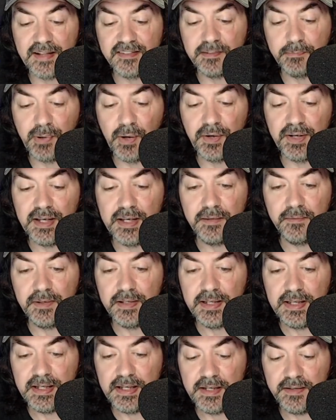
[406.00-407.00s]
that's about
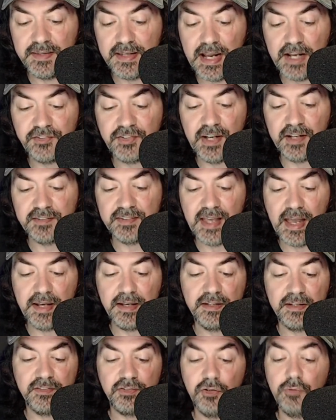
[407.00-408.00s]
it. And the HX
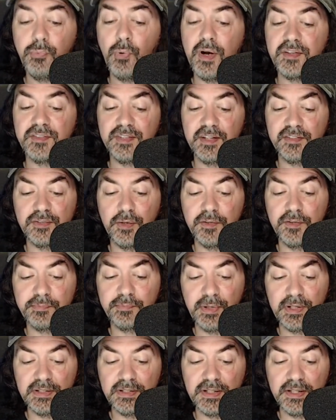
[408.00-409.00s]
Edit 2.60,
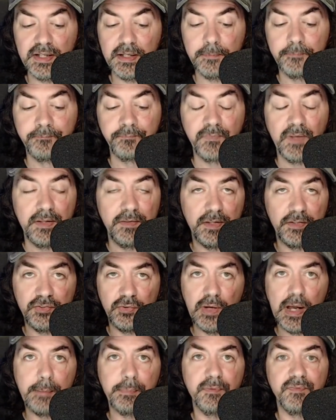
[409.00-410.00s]
the spring cleaning,
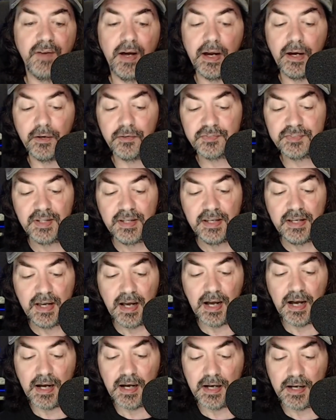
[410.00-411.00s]
the 2 amplifiers,
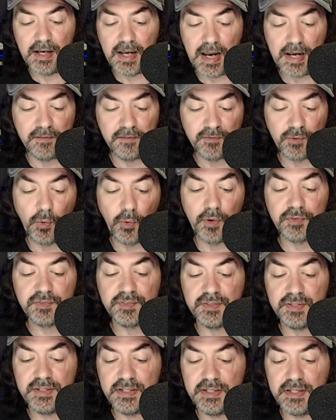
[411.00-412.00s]
and of
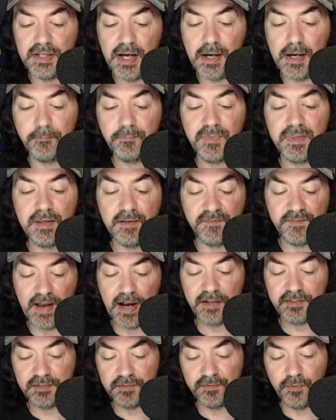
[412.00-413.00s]
course the
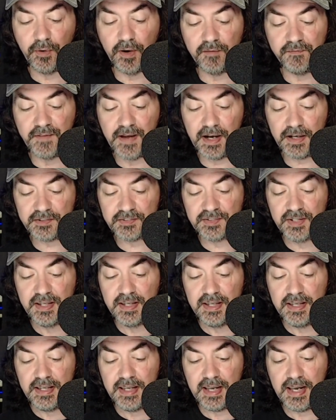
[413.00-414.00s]
effects, the 4
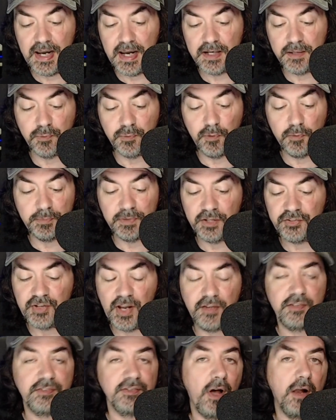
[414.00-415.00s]
effects, and improvement
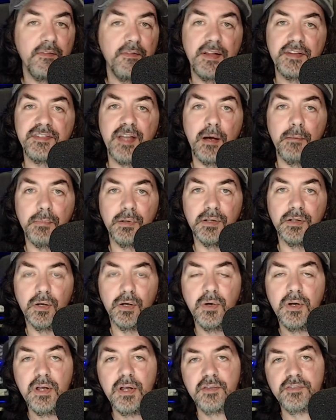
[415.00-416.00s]
and changes, all that's down
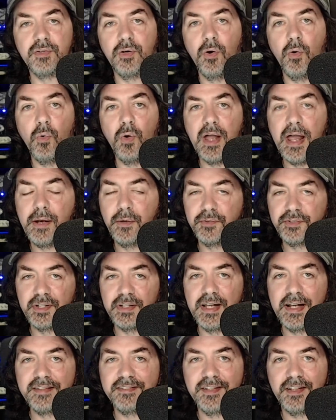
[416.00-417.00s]
below. So head
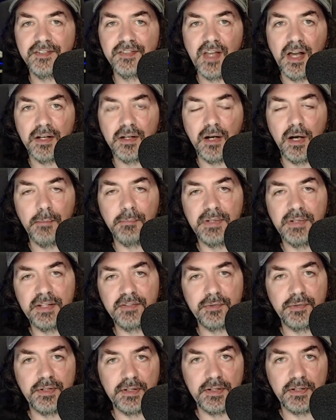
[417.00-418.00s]
over to line6.com,
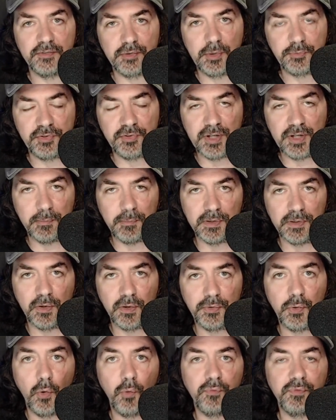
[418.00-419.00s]
links are in the description down
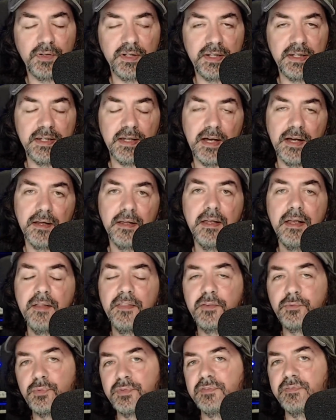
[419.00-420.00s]
below, and hopefully
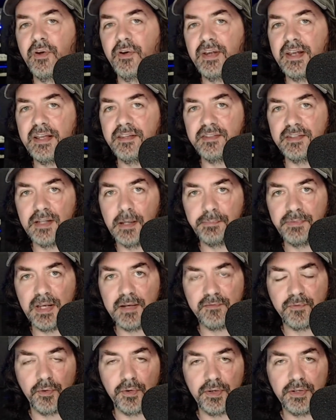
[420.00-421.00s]
this was a very easy
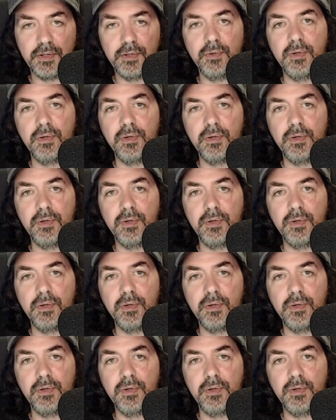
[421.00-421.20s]
update for